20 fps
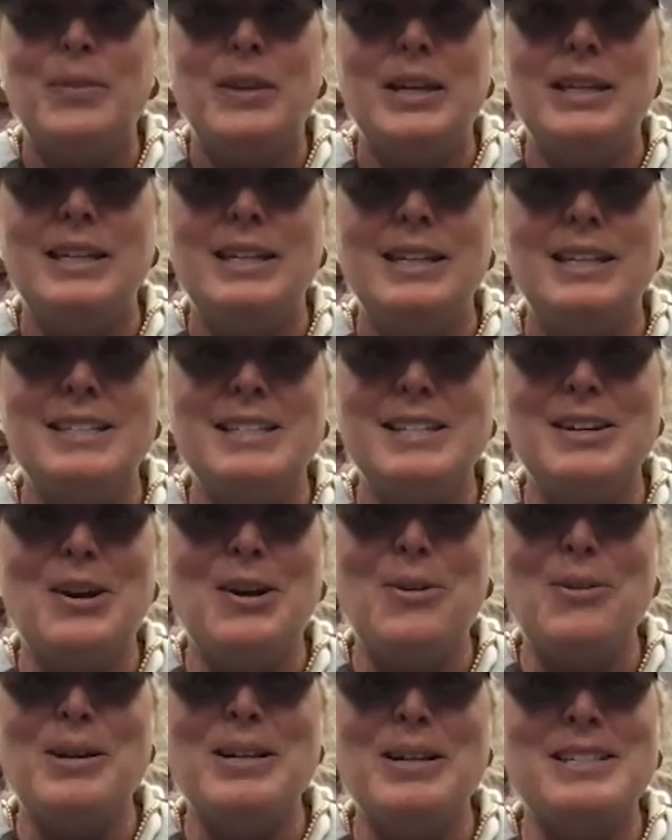It isn't
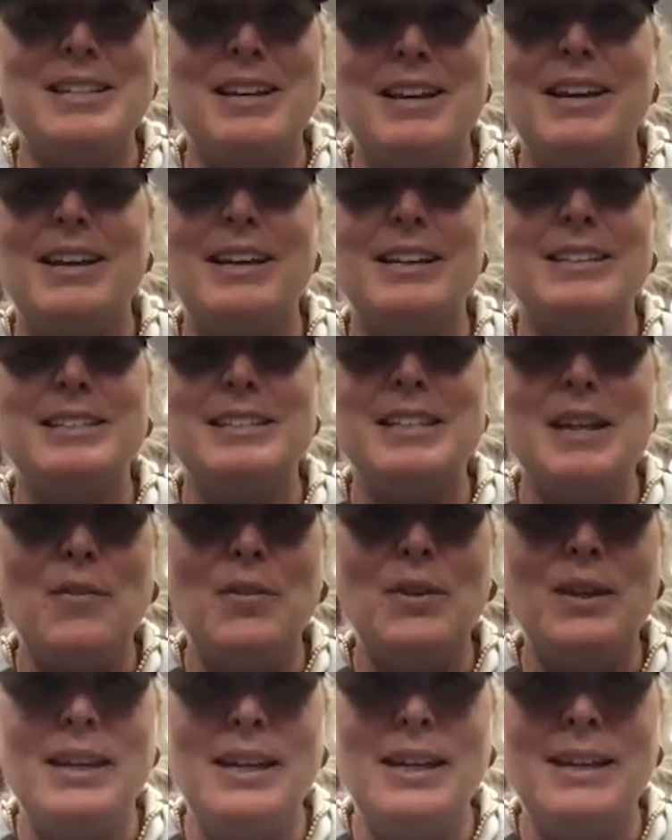always sunny and
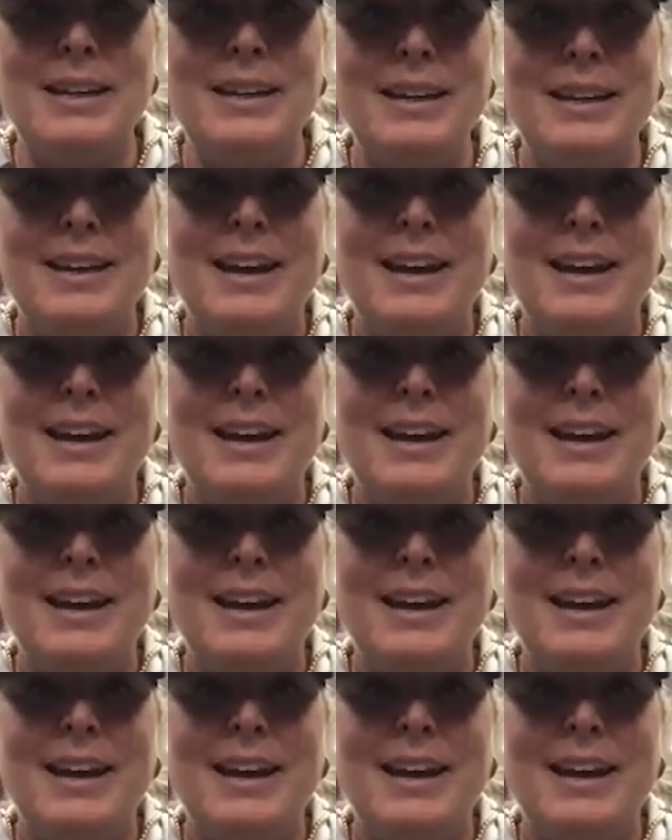70.